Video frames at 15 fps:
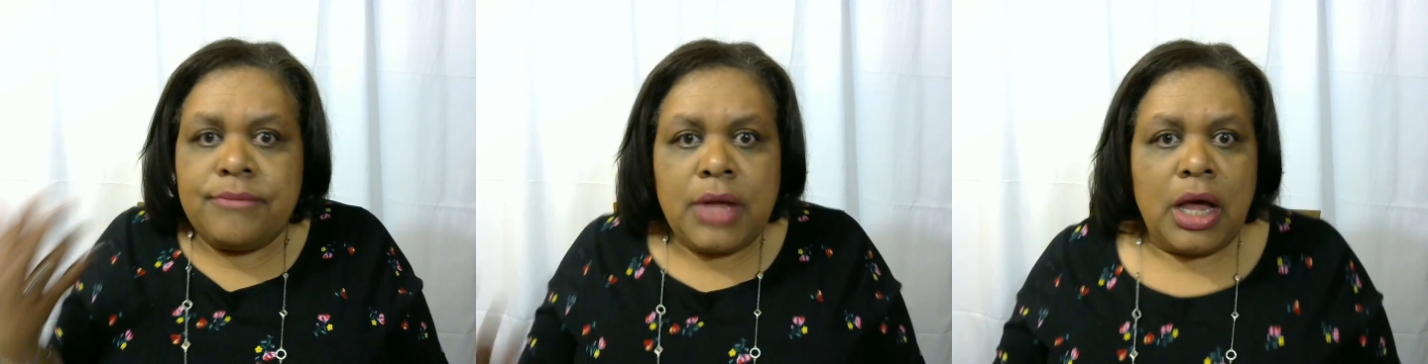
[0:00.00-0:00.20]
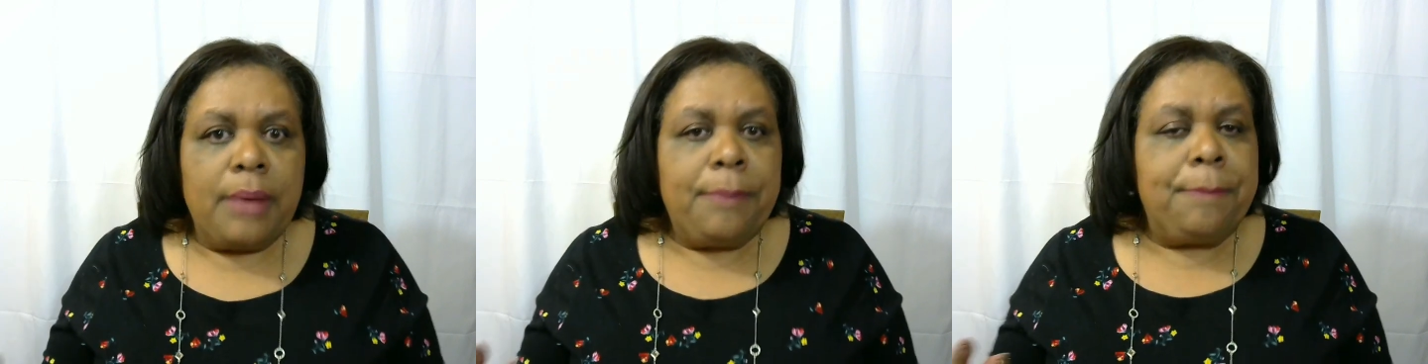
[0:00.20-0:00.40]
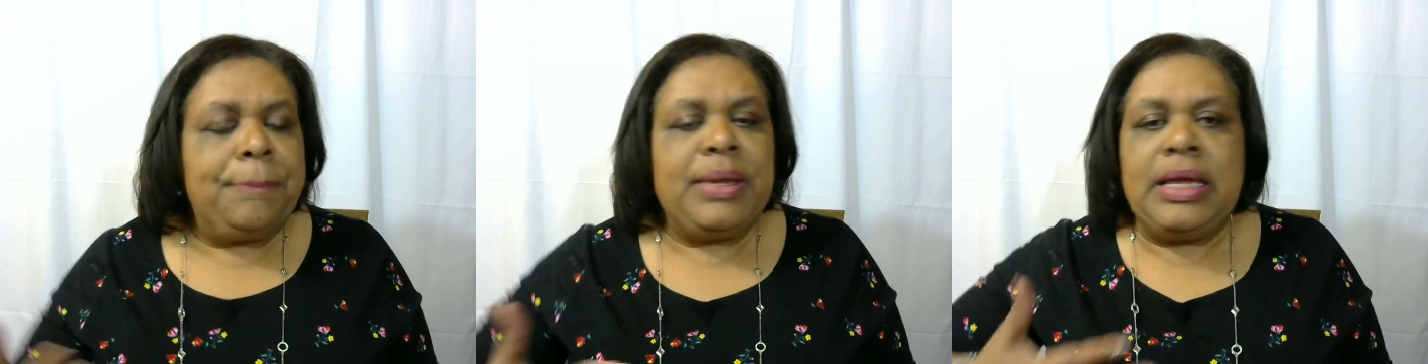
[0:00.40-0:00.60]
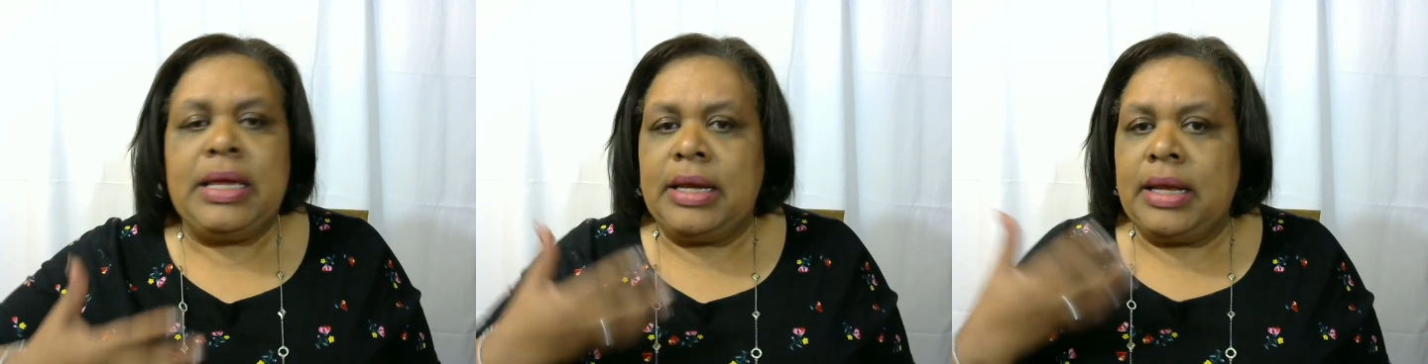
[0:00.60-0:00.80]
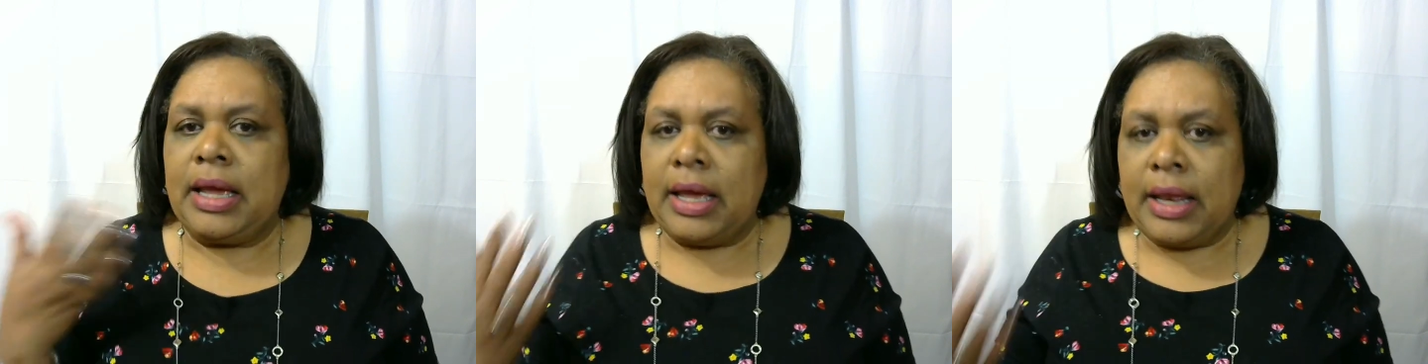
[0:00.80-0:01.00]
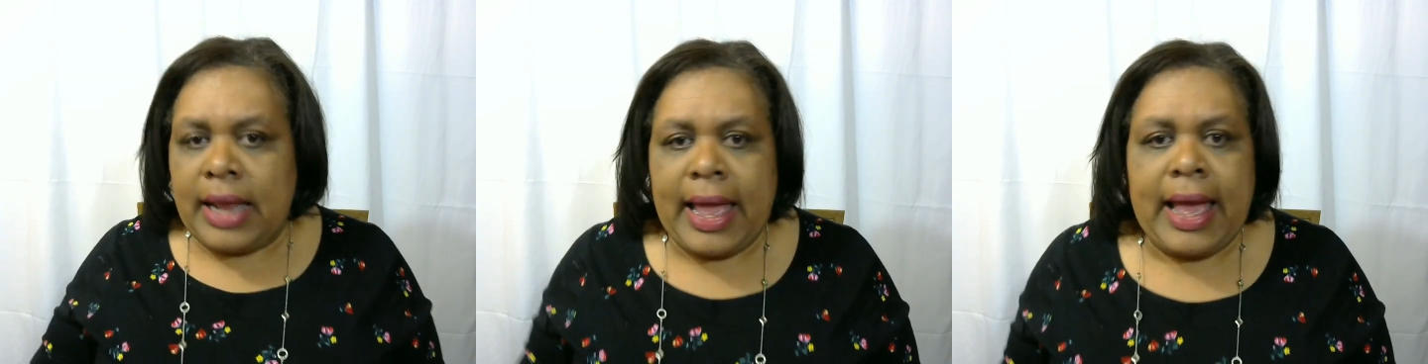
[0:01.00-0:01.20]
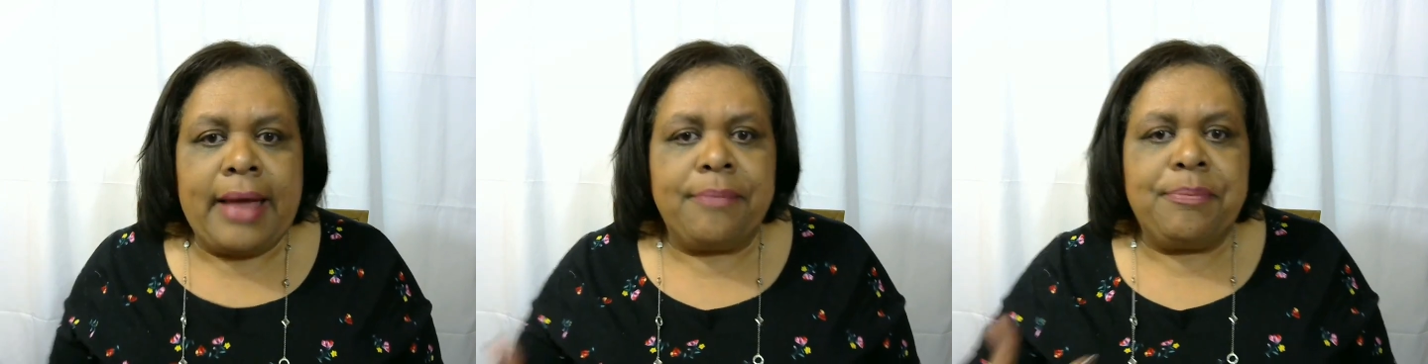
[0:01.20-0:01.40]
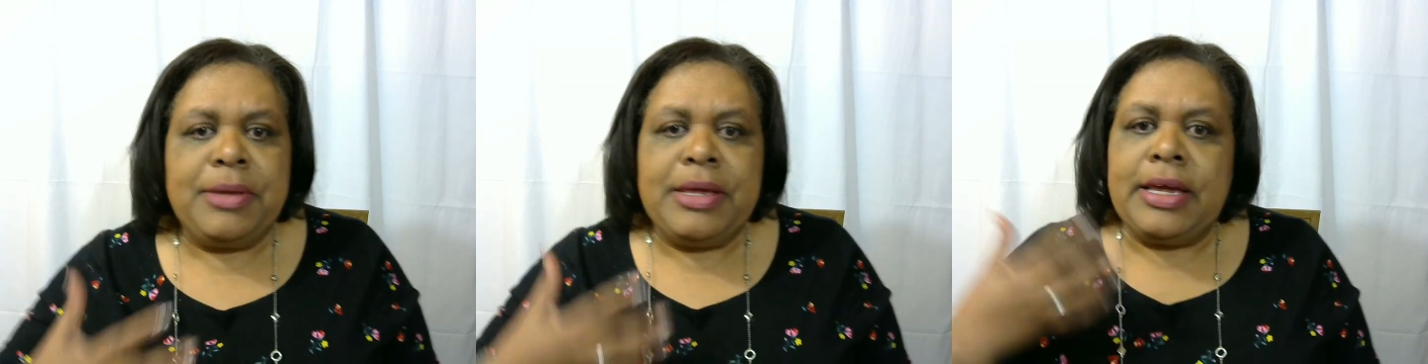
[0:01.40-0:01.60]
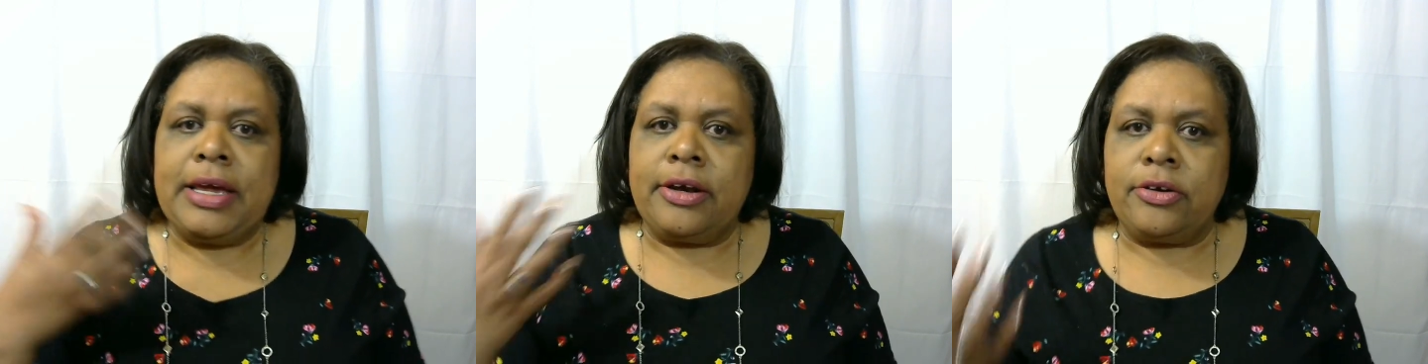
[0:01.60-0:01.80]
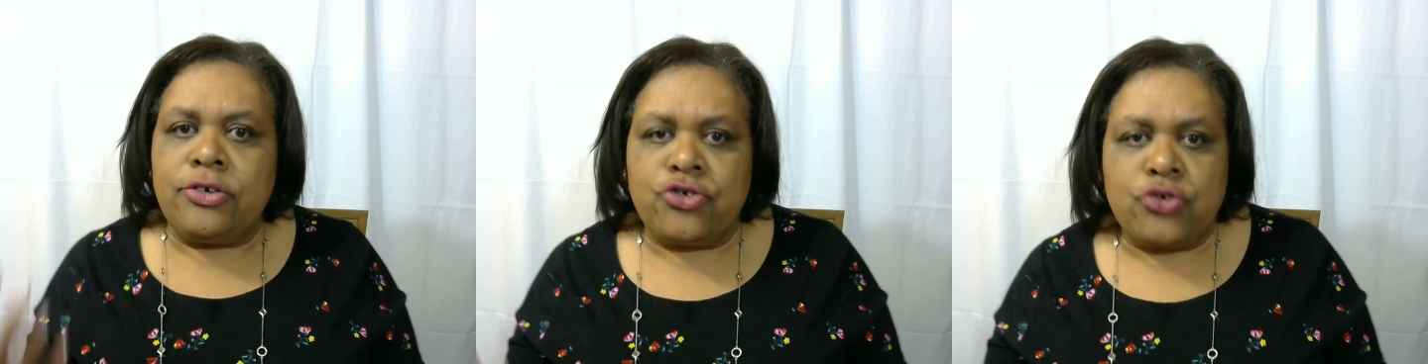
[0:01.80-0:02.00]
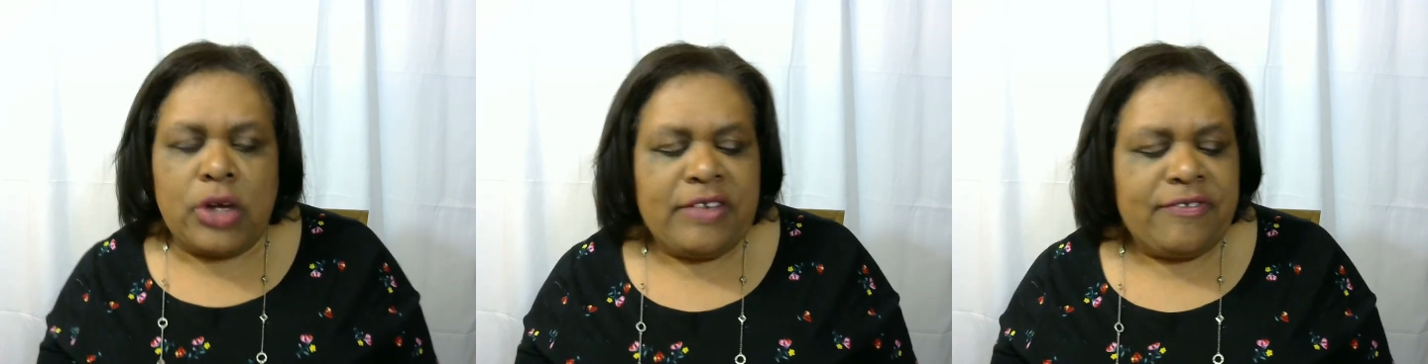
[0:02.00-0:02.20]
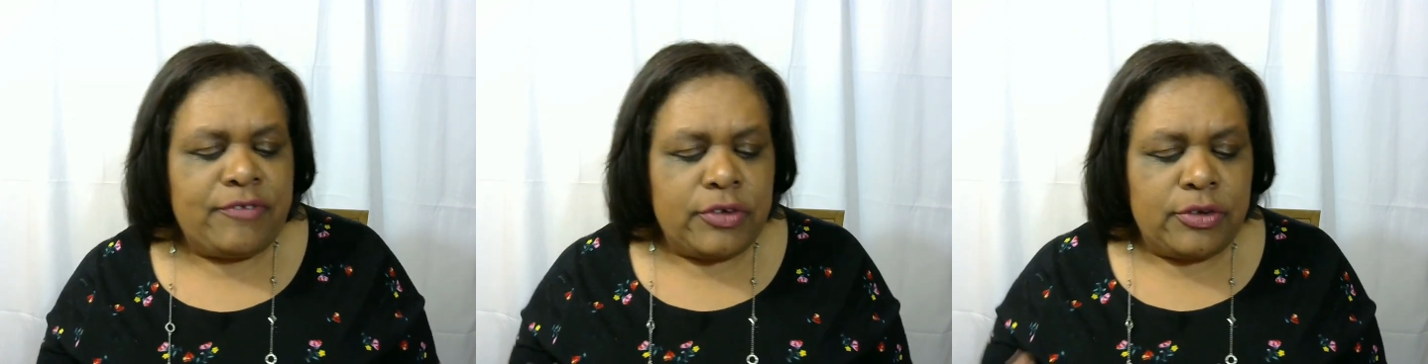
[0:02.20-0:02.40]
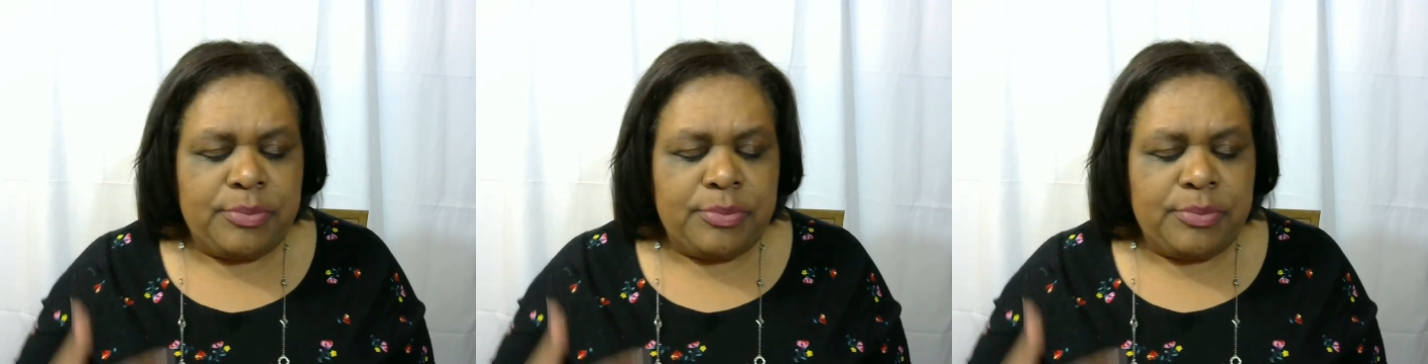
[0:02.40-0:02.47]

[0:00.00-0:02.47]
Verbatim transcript: upbeat and happy and joyful